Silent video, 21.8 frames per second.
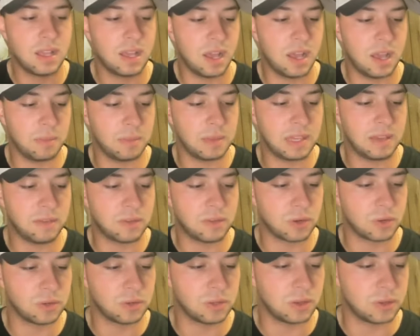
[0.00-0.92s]
um, even
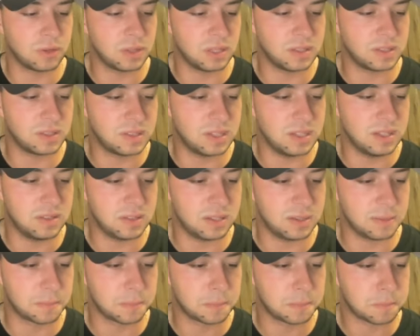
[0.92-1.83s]
earlier this
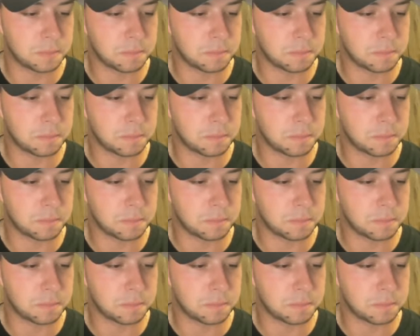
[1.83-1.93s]
season.